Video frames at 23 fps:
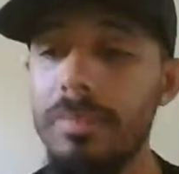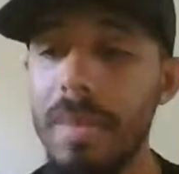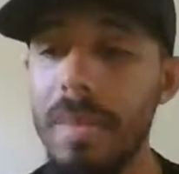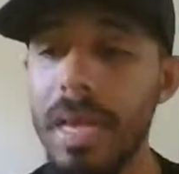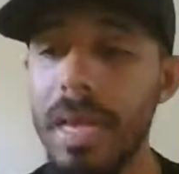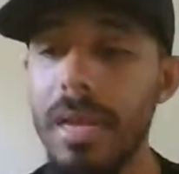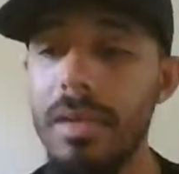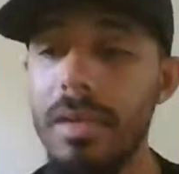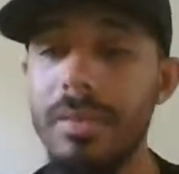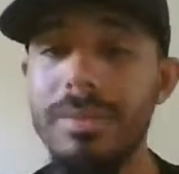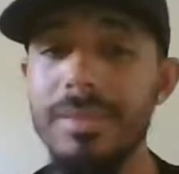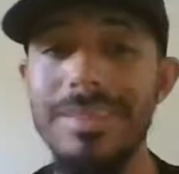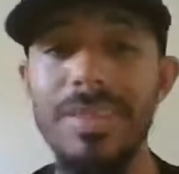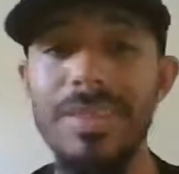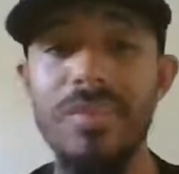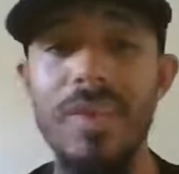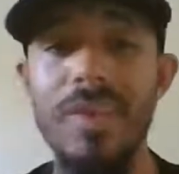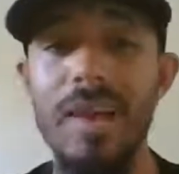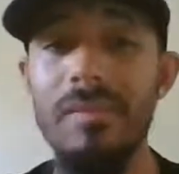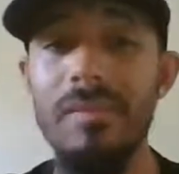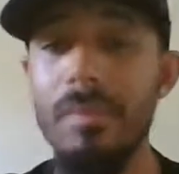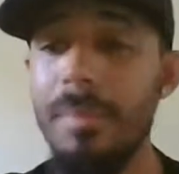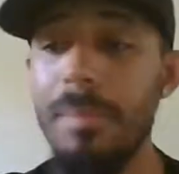Bears, and then
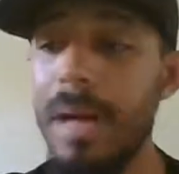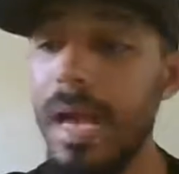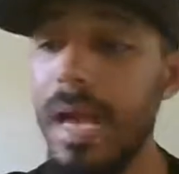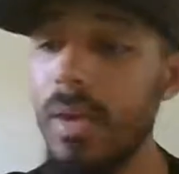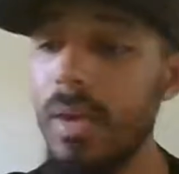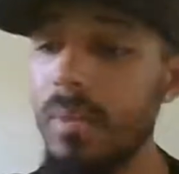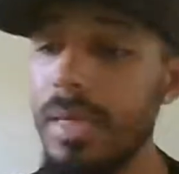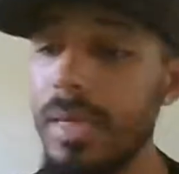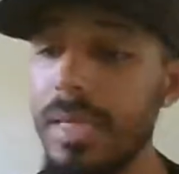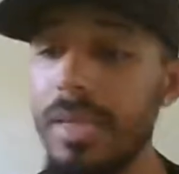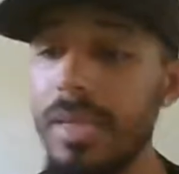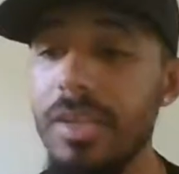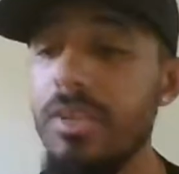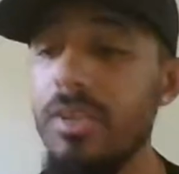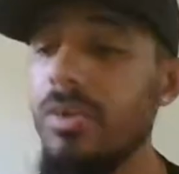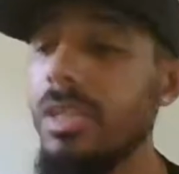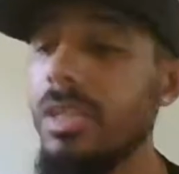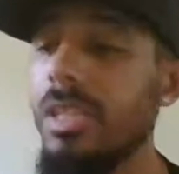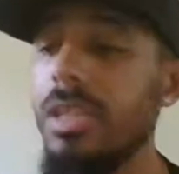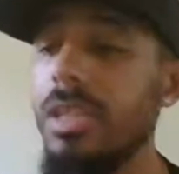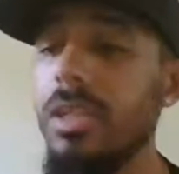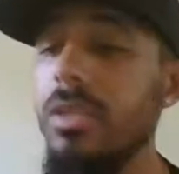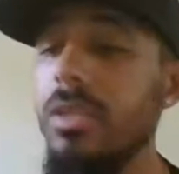you have a bye week and you
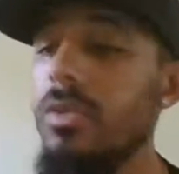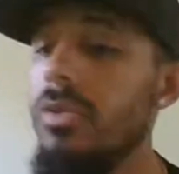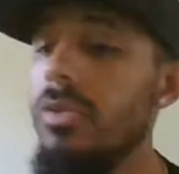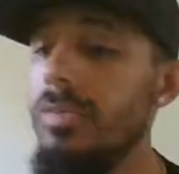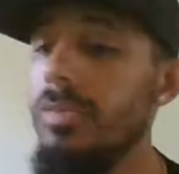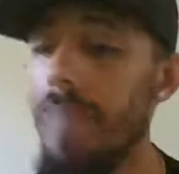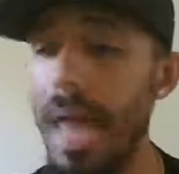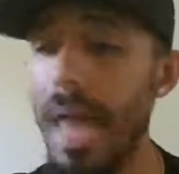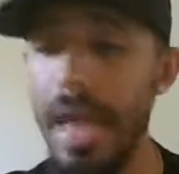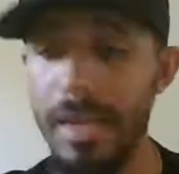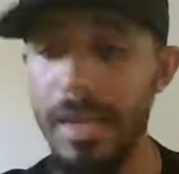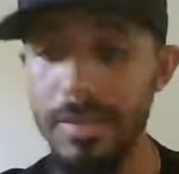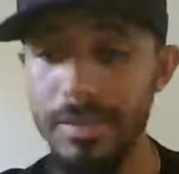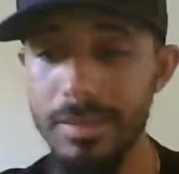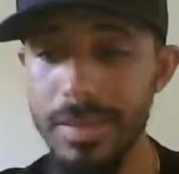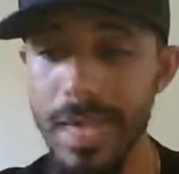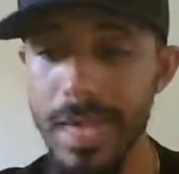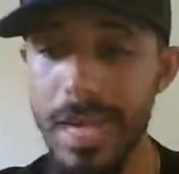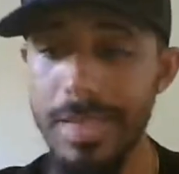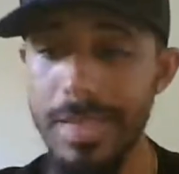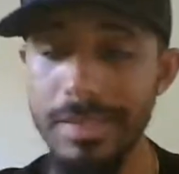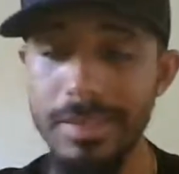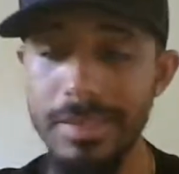can lose Packers,
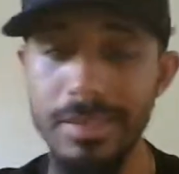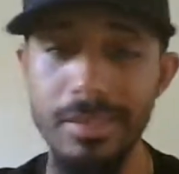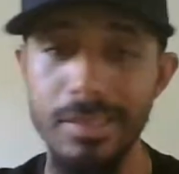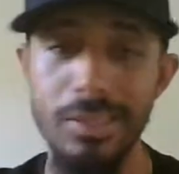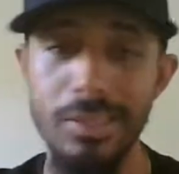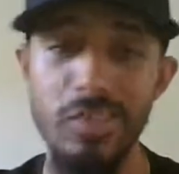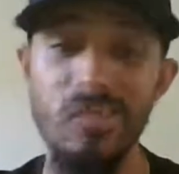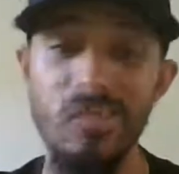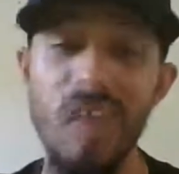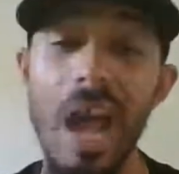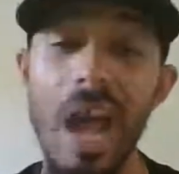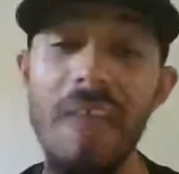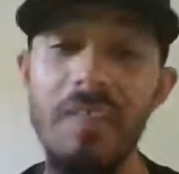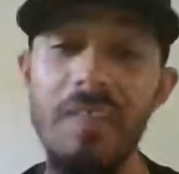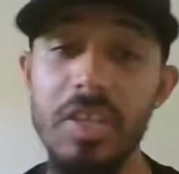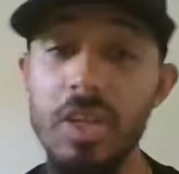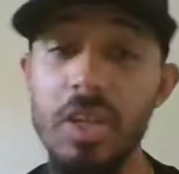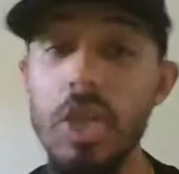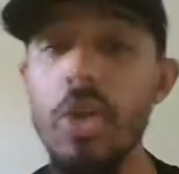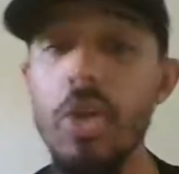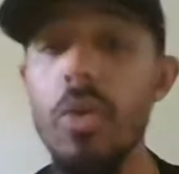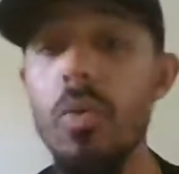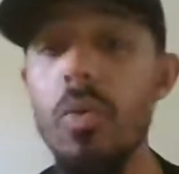Texans, and you're
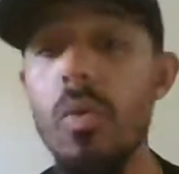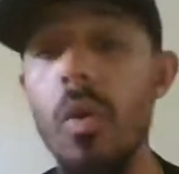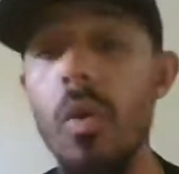5-2.